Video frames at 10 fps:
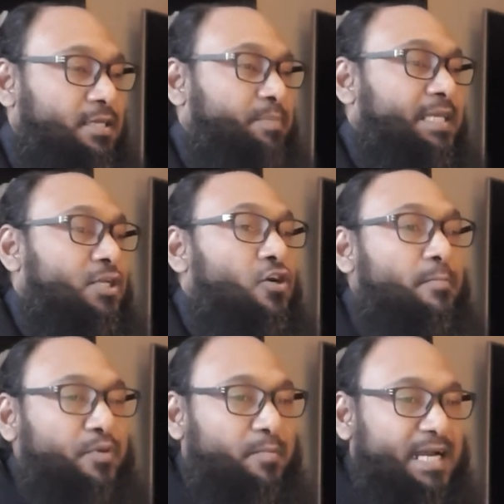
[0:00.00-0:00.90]
being
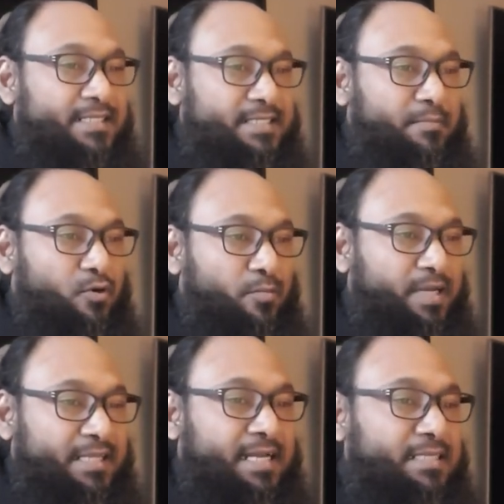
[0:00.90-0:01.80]
compromised at the
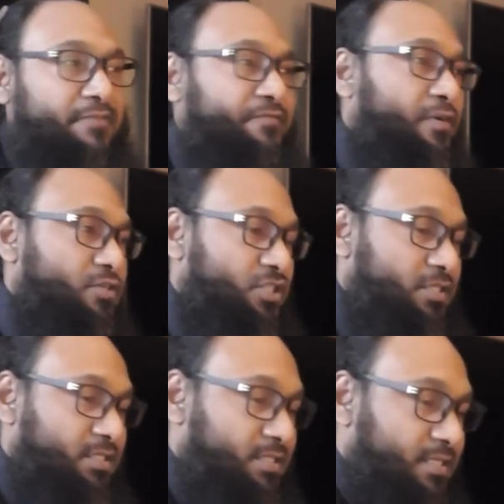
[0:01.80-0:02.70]
moment, and the
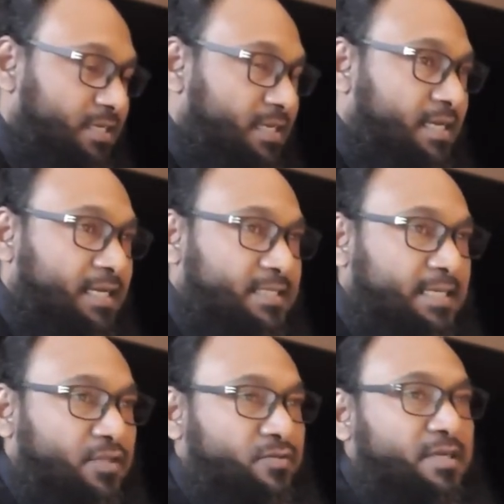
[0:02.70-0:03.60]
functions,
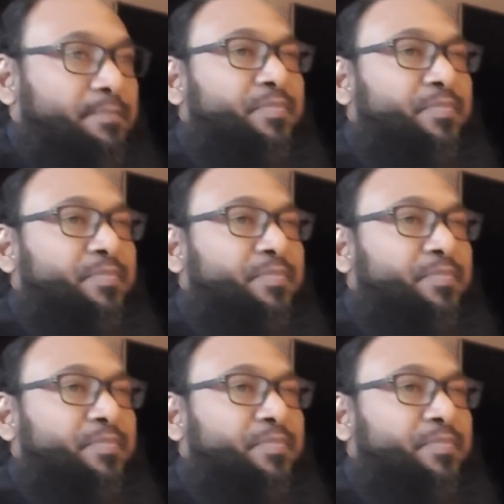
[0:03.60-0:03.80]
etc.